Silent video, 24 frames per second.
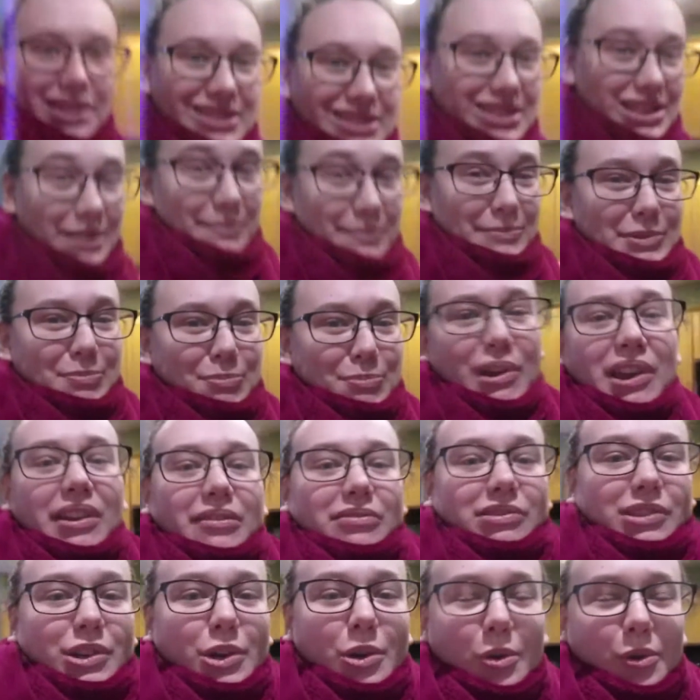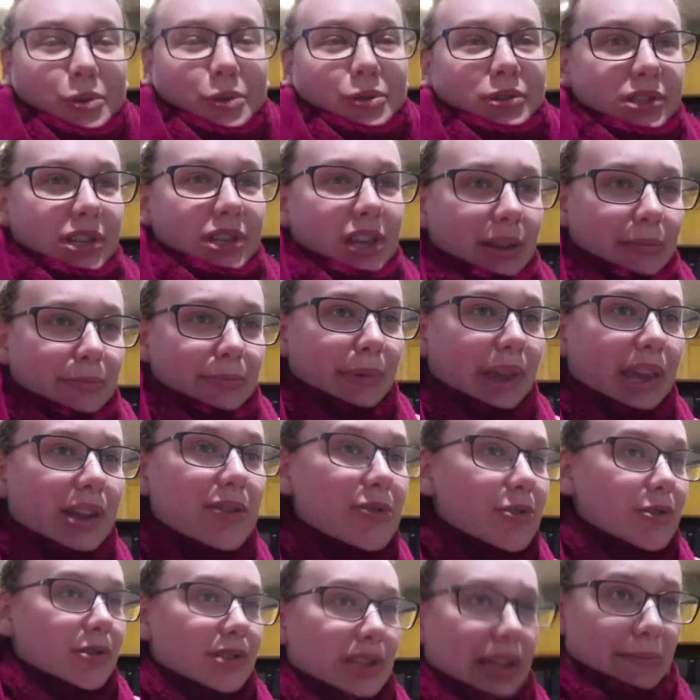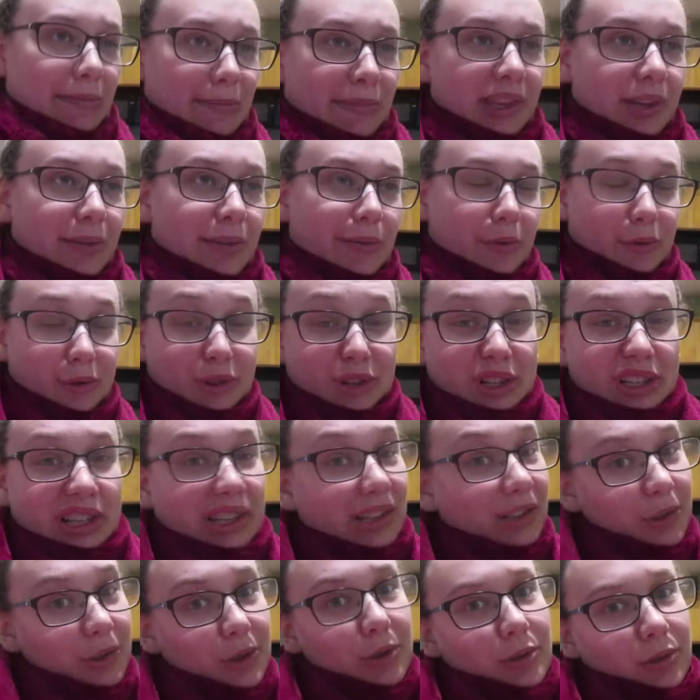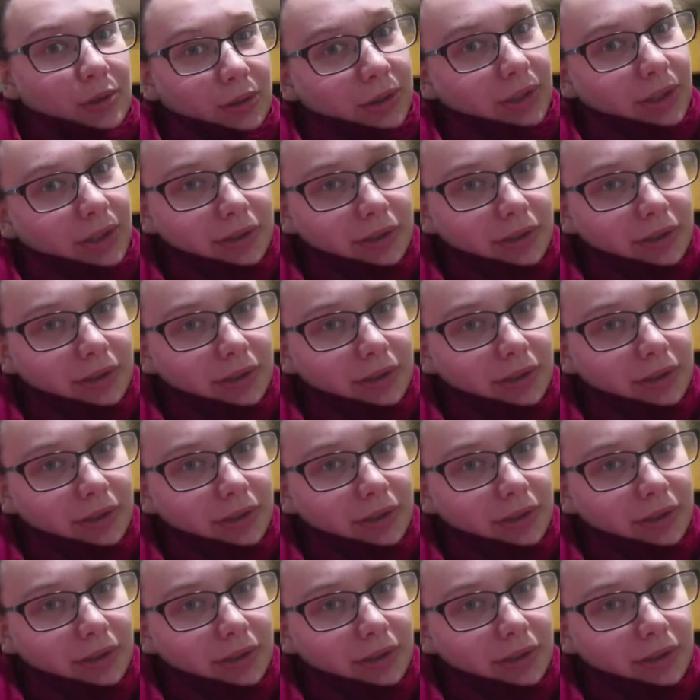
it's time to brave the cold. And by cold, I mean Oregon cold.